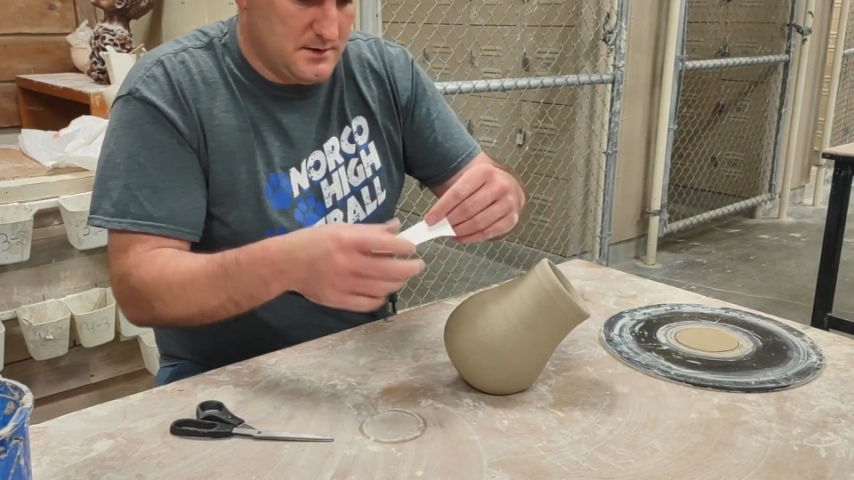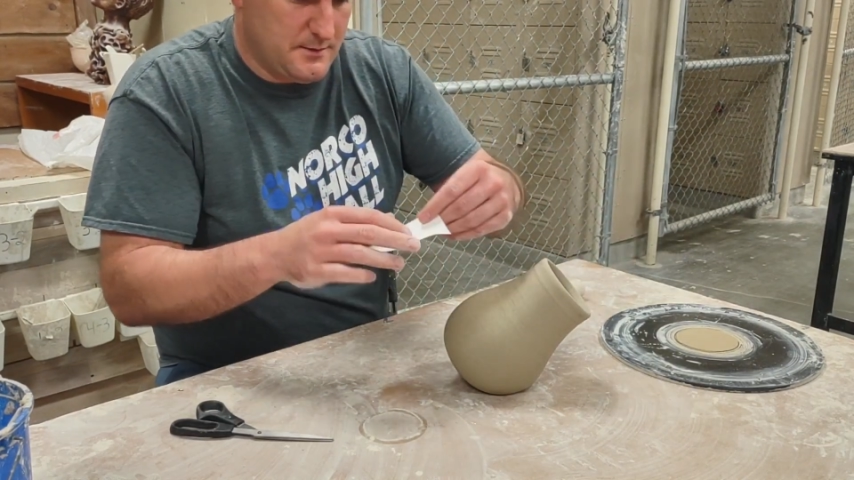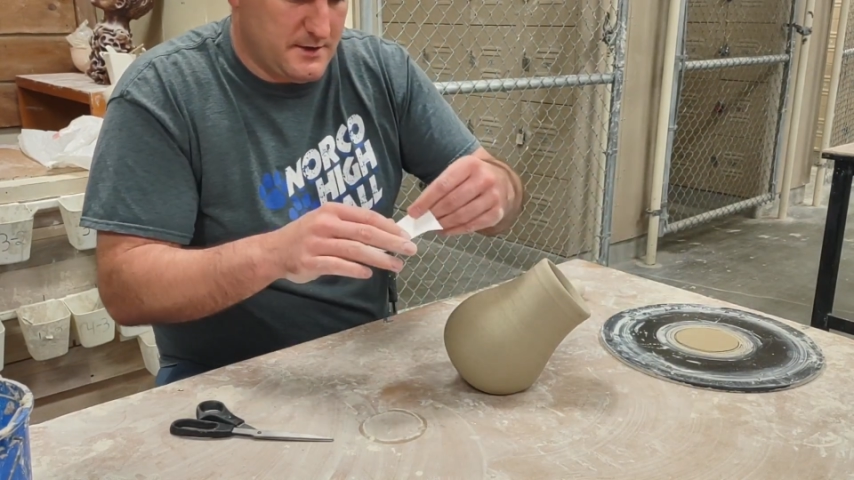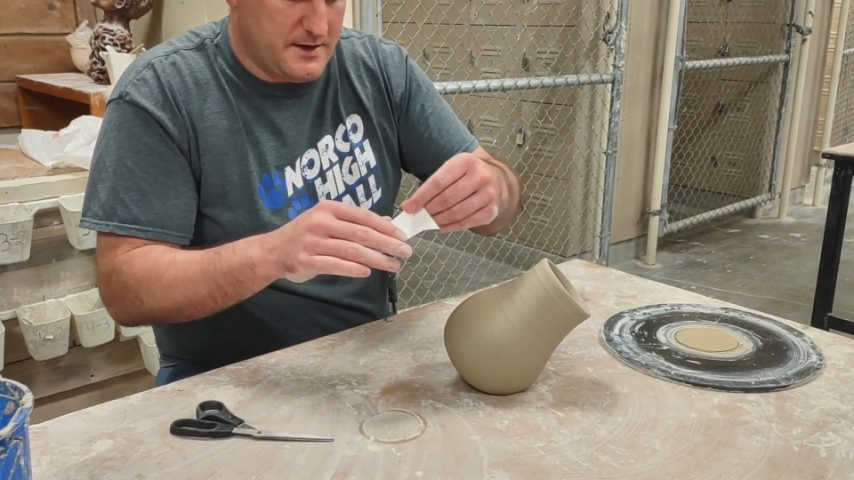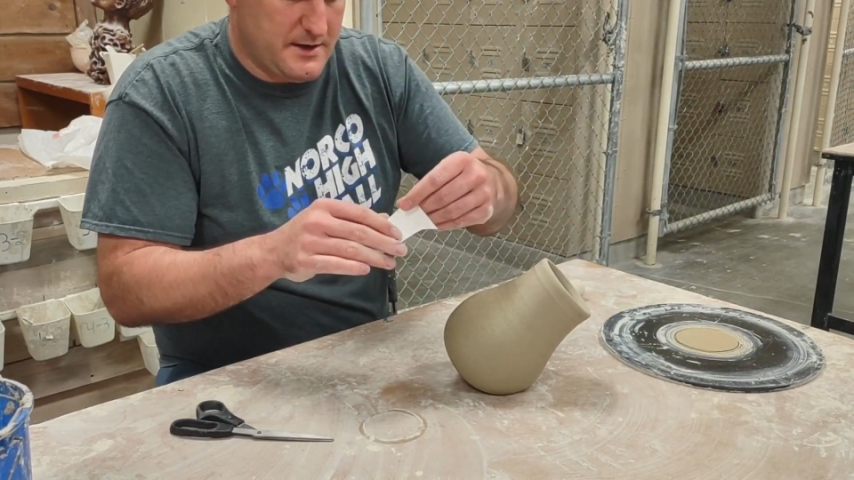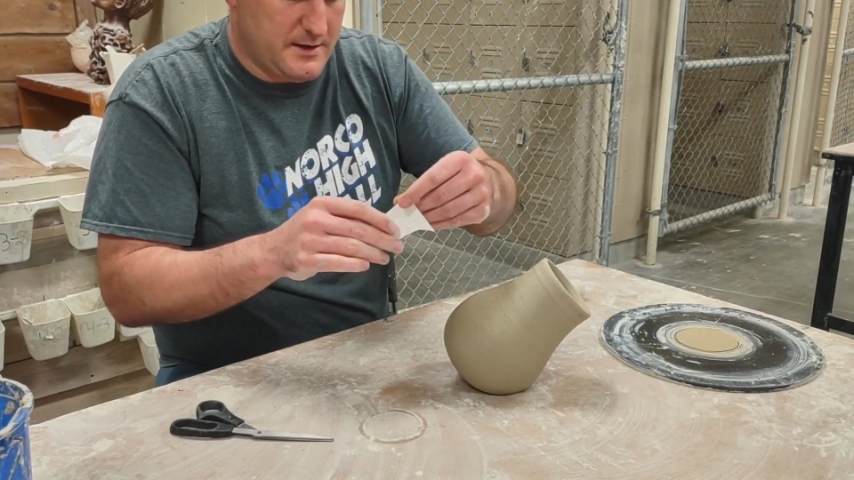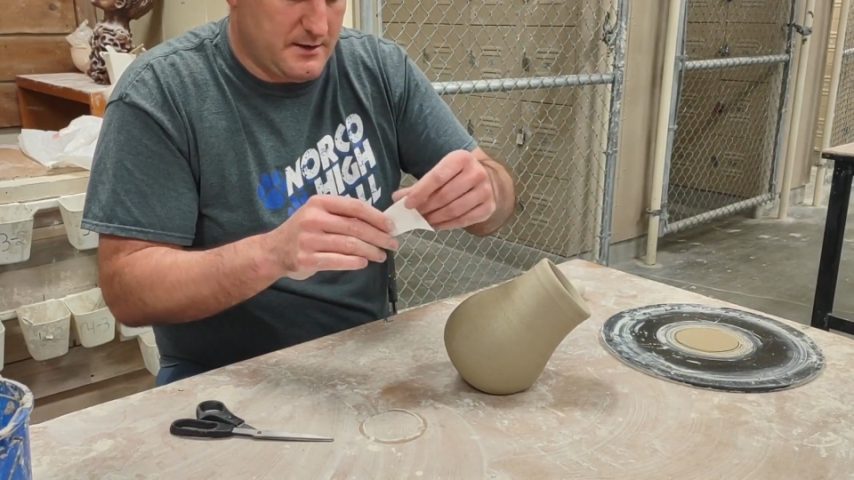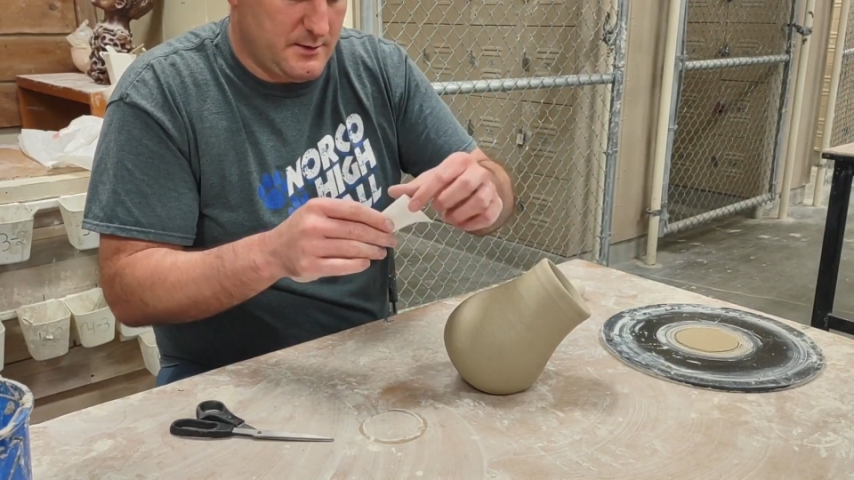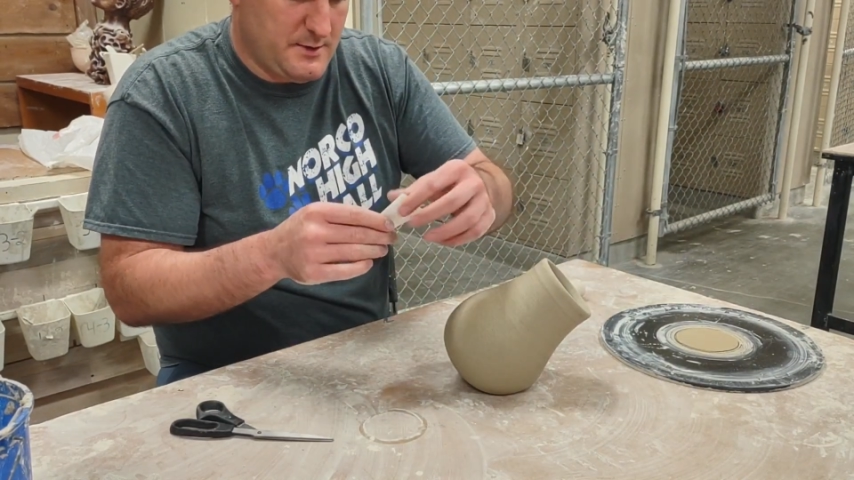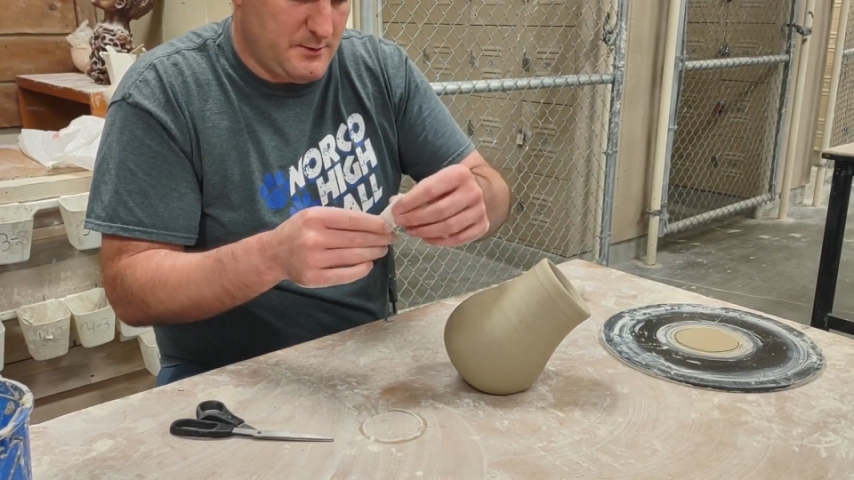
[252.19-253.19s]
So I'm gonna cut a
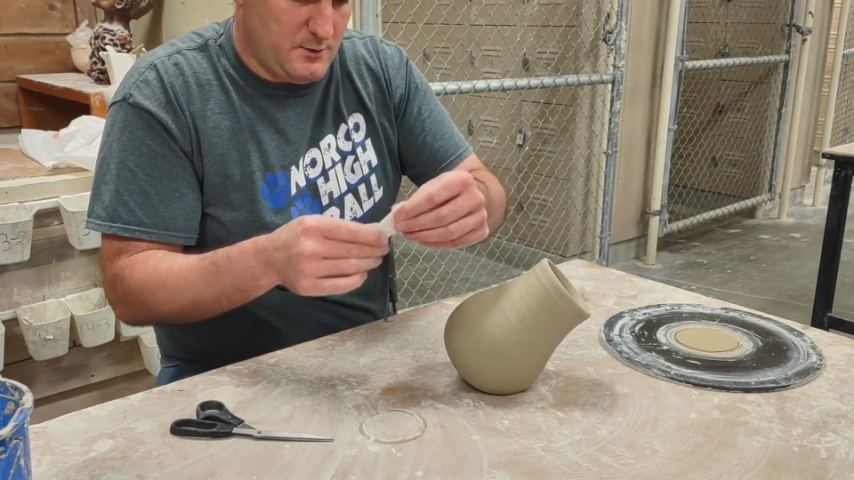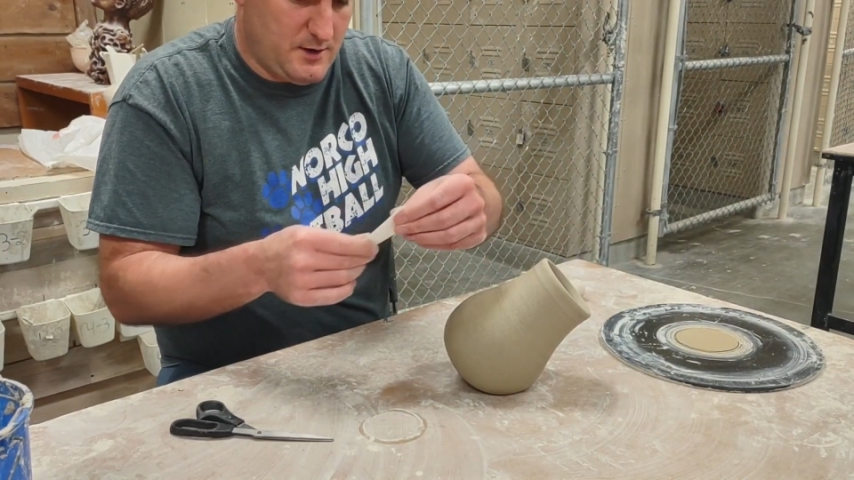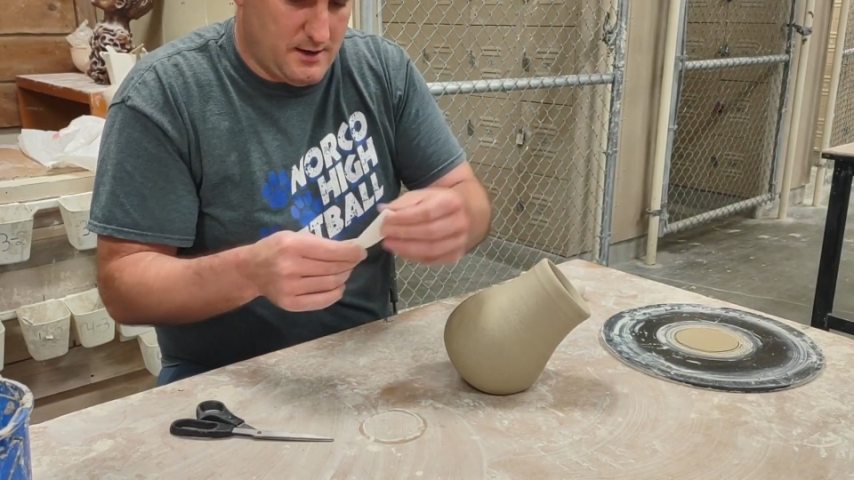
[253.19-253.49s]
little bit more